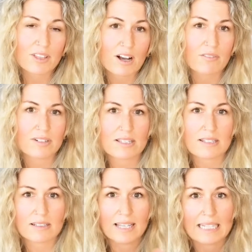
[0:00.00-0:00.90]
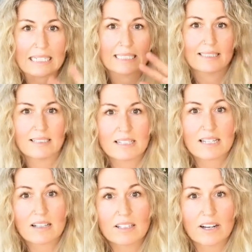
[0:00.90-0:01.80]
the confidence to like
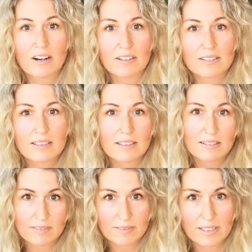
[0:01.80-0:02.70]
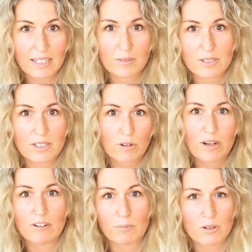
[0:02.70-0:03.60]
declare that I was a
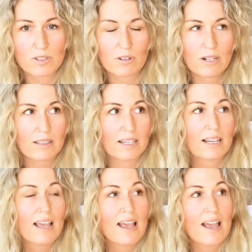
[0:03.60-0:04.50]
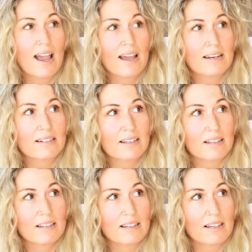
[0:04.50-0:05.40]
creative person or anything. And
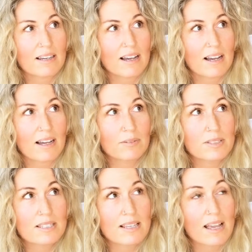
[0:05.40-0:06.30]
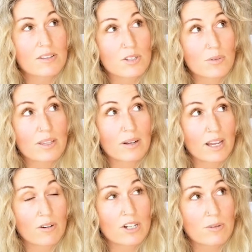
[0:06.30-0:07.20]
I would say, so then
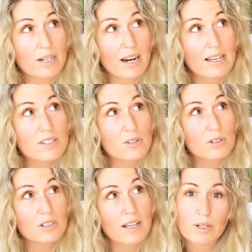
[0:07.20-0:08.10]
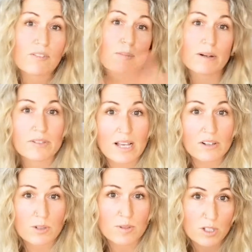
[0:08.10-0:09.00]
I graduated high school. When everybody
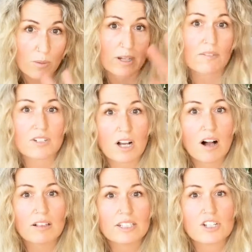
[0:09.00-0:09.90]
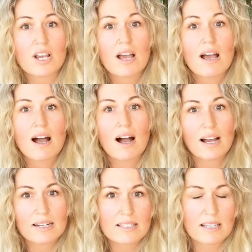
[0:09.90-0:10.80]
else was going off to college,
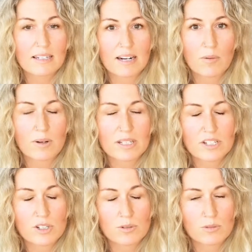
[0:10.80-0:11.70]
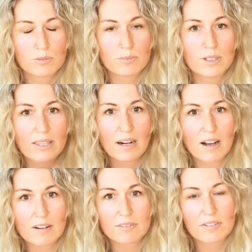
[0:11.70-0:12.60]
I decided I wanted to put that
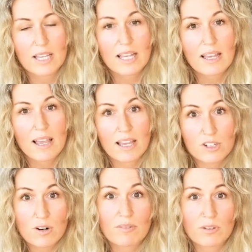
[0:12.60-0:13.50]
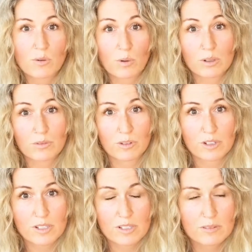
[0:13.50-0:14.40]
off and travel the world
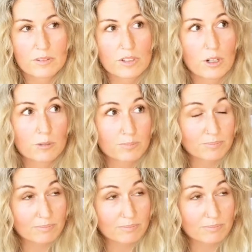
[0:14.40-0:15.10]
first. So